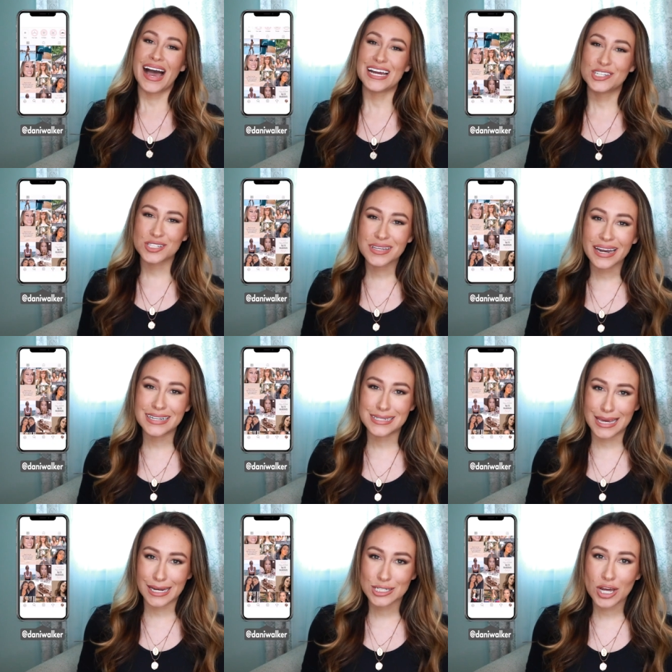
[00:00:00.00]
I just got a
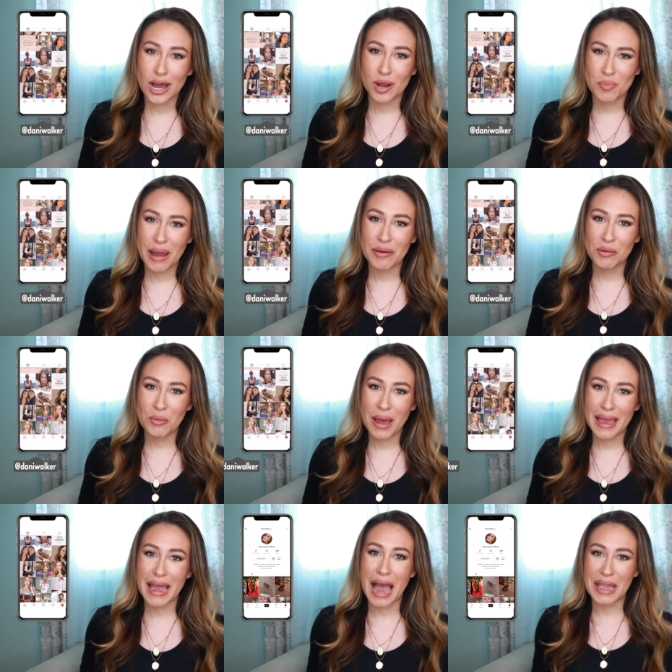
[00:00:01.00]
TikTok by the
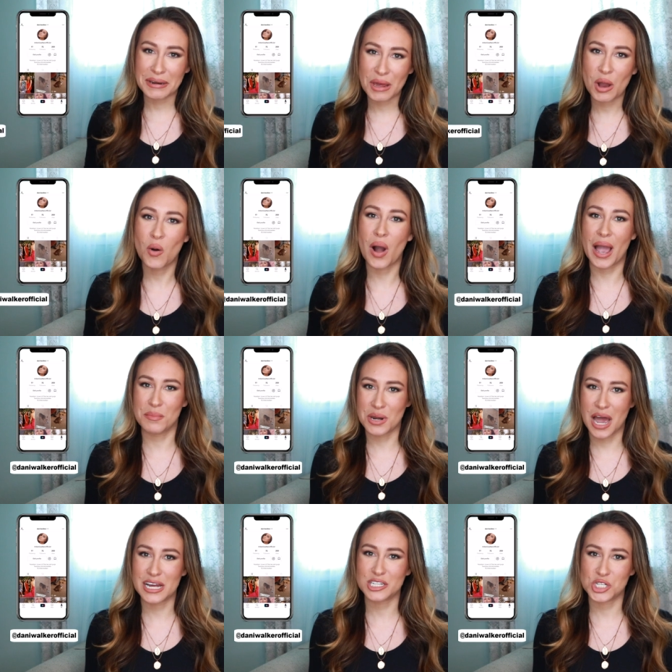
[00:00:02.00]
way. I know I'm
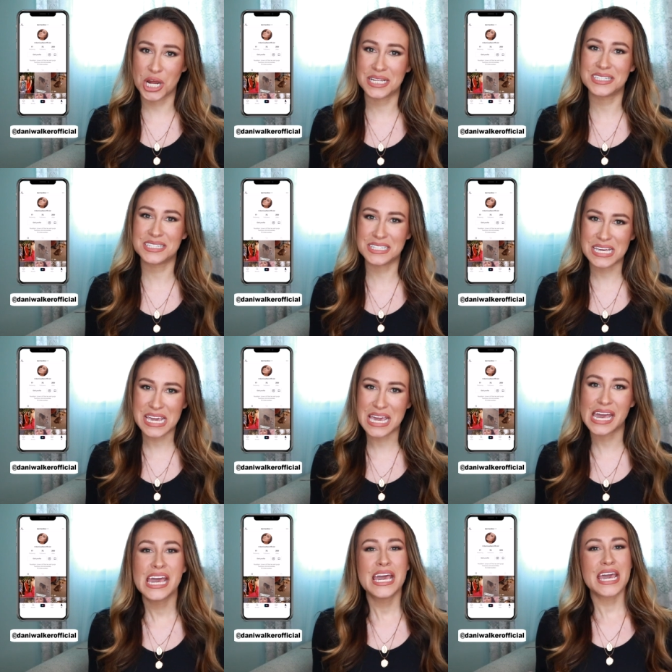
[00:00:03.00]
not Gen
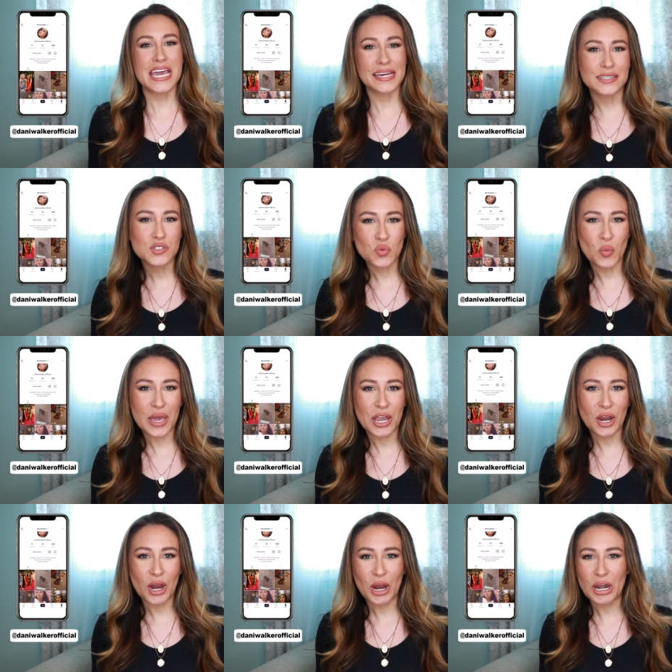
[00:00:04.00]
Z. It's
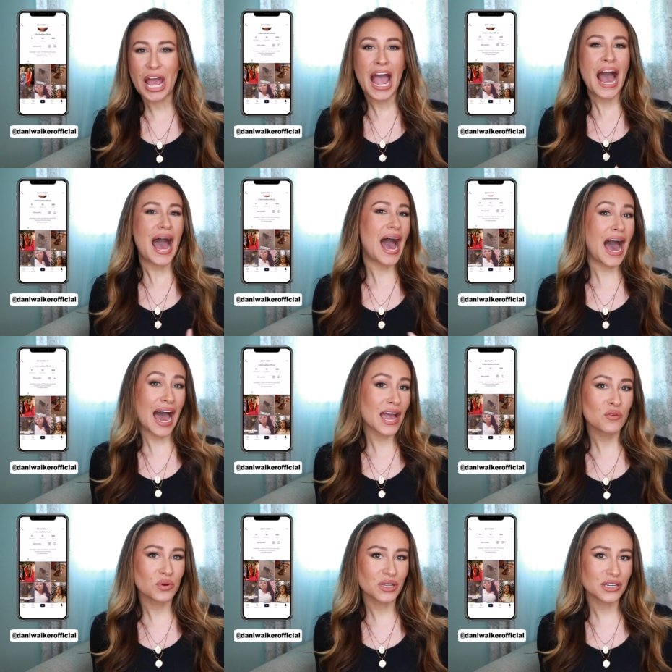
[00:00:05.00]
weird.
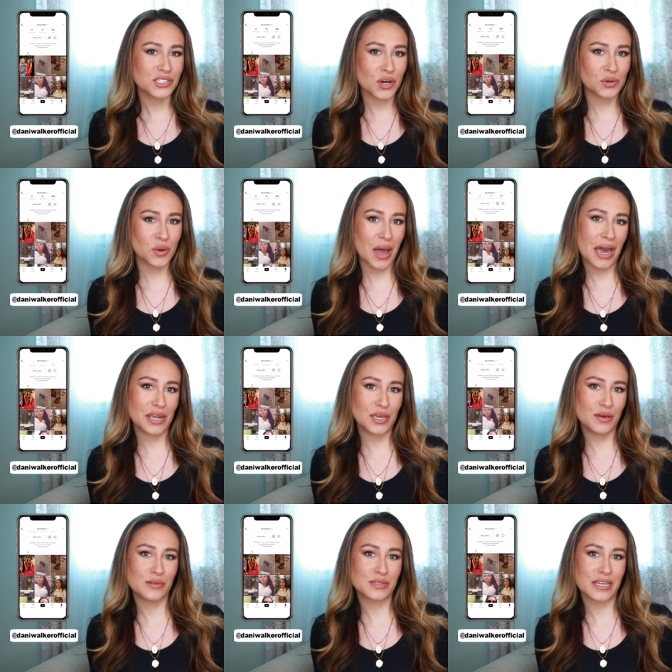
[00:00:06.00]
I really don't know how to
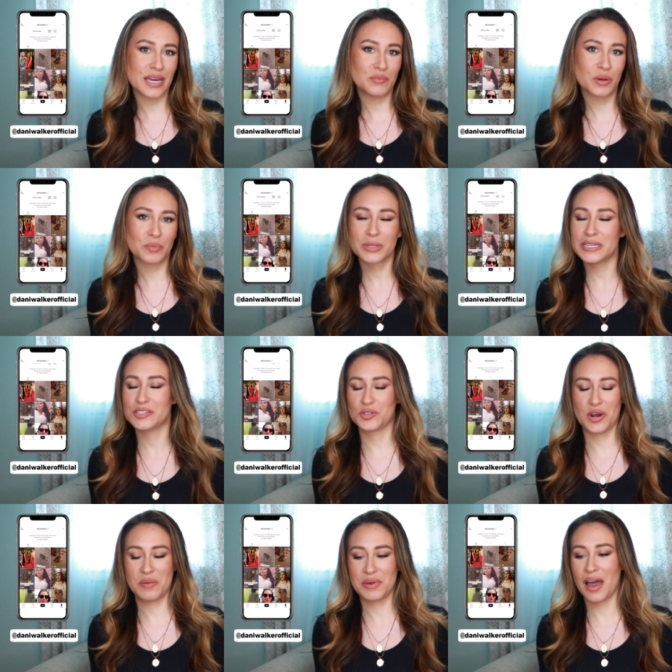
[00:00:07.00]
use it, but please
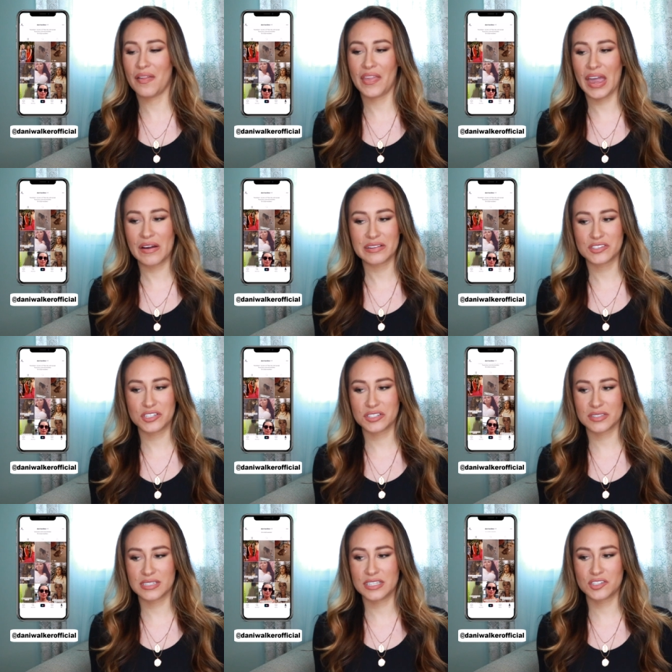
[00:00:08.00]
join me on there. It's
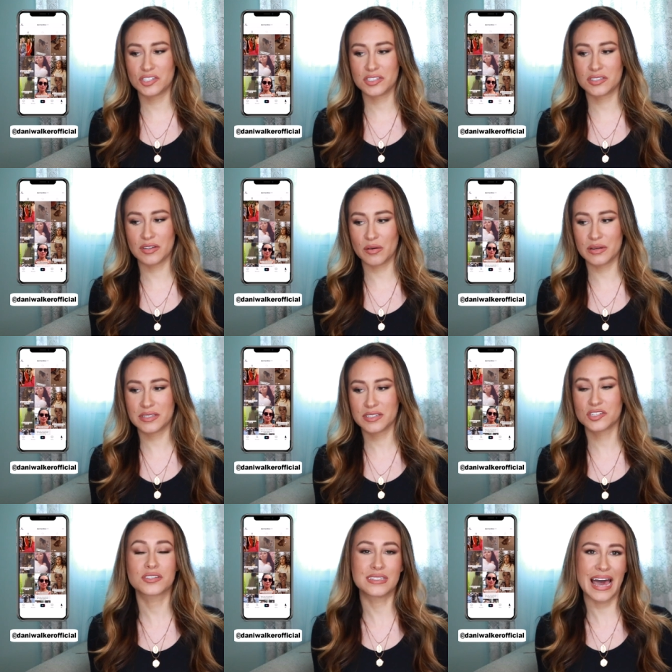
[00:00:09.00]
just, it's just so, it's
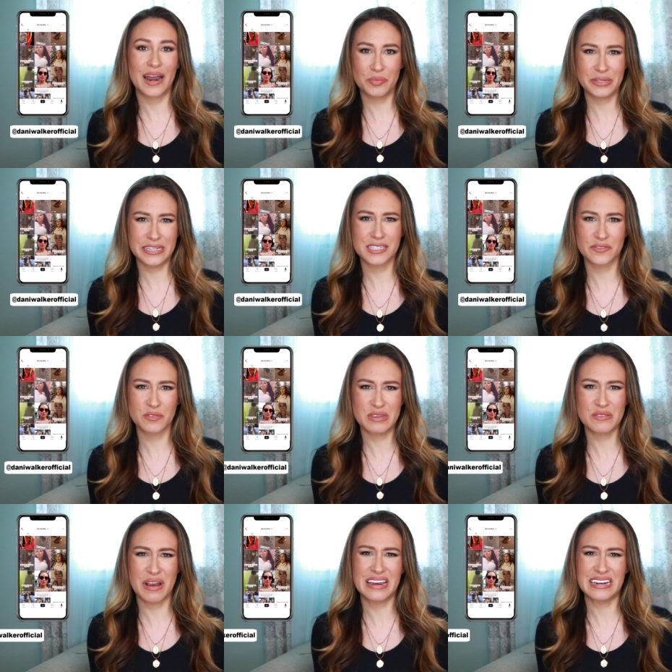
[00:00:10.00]
such a sad place for
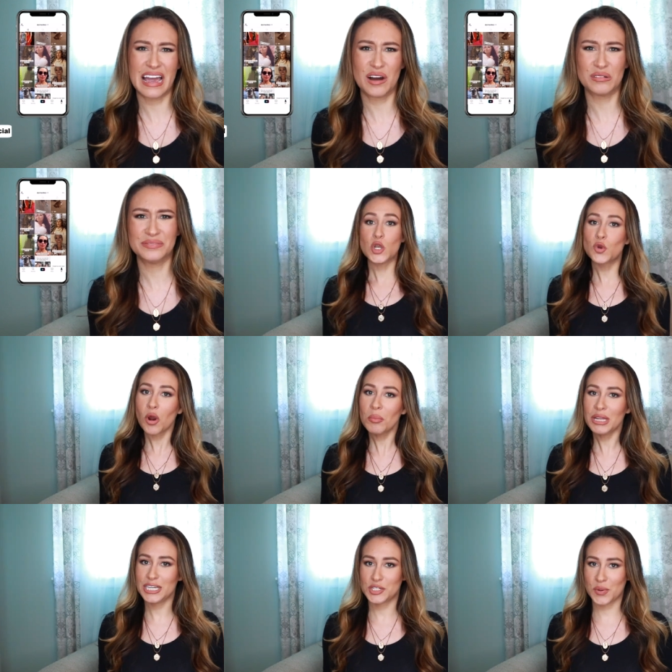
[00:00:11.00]
me right now.
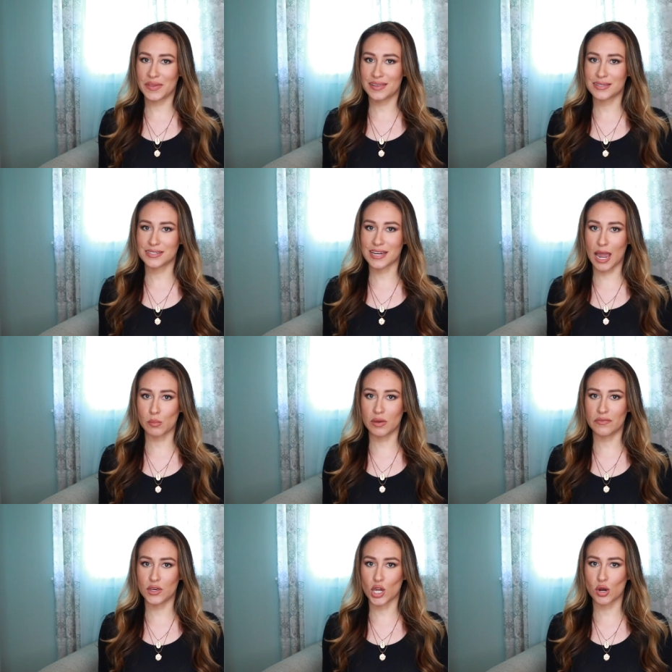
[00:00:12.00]
Normally during this time
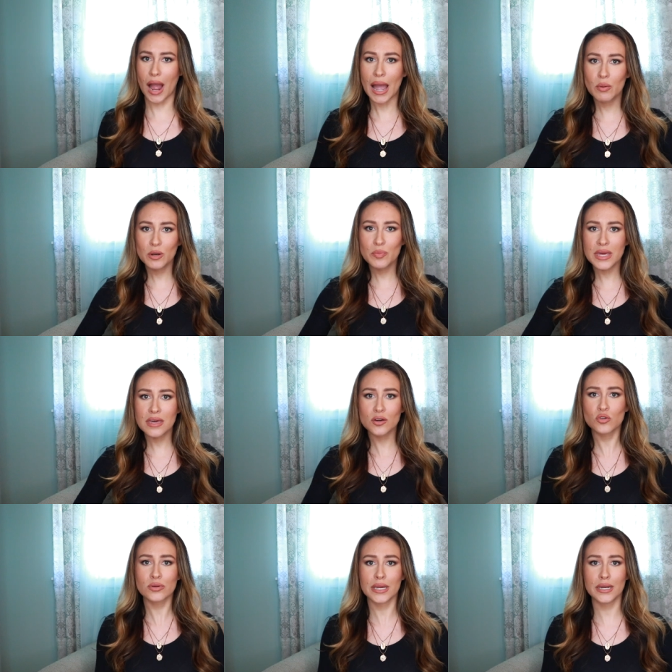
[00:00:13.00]
of year, I would be
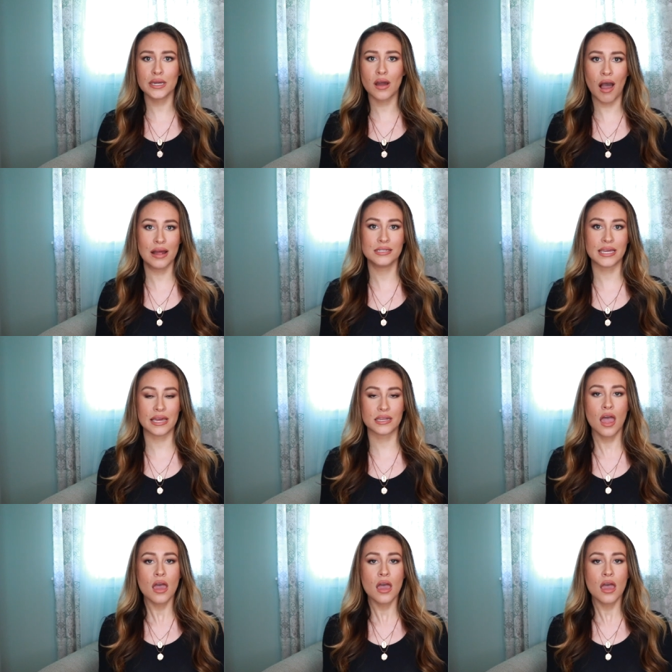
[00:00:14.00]
creating content